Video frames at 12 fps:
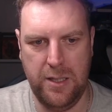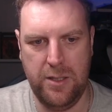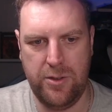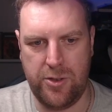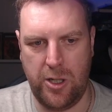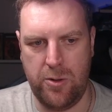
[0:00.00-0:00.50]

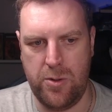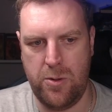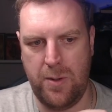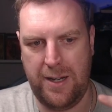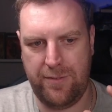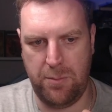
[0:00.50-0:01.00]
So
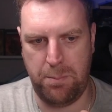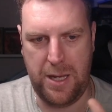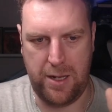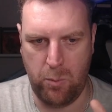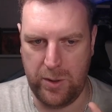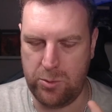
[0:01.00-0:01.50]
you have to
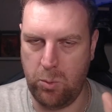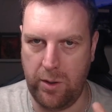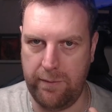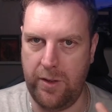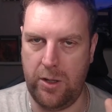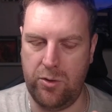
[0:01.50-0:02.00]
pick which one
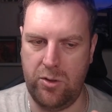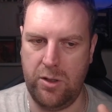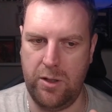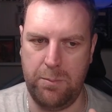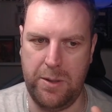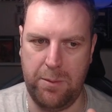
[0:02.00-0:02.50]
of those you're
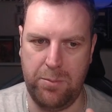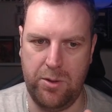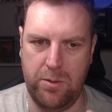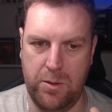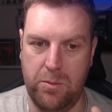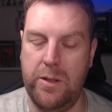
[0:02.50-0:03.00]
going to be able
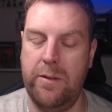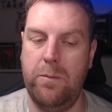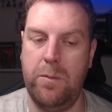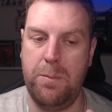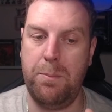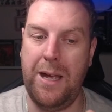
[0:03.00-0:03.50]
to
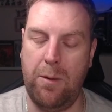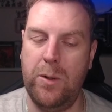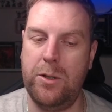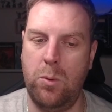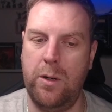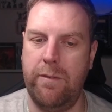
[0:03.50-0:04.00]
pick
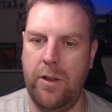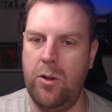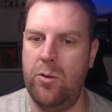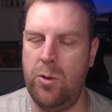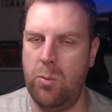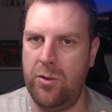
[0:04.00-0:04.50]
which one of
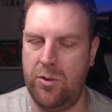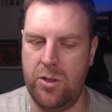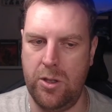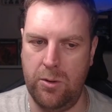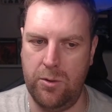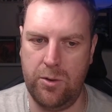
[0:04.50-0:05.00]
those you want to
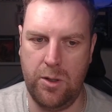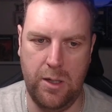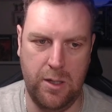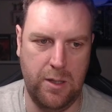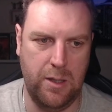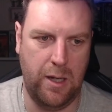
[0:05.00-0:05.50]
use.
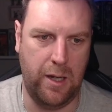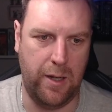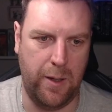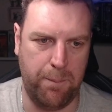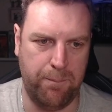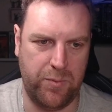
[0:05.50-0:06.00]

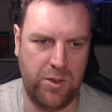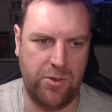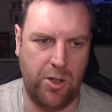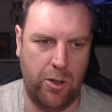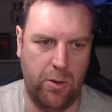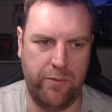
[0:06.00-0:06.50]

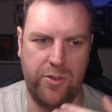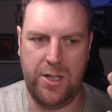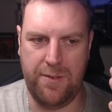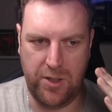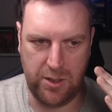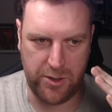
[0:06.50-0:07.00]
So obviously,
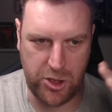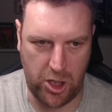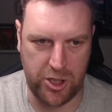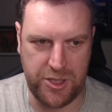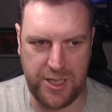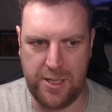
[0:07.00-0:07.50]
if you're going to
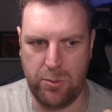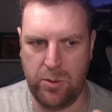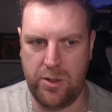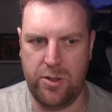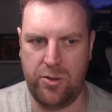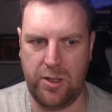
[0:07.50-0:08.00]
charge in, you
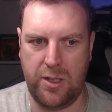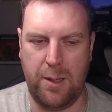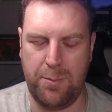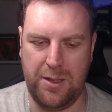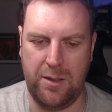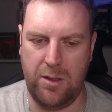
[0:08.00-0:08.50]
want to use
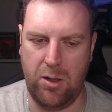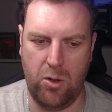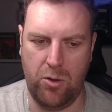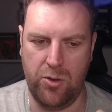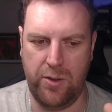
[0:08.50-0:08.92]
Decapitating Claws.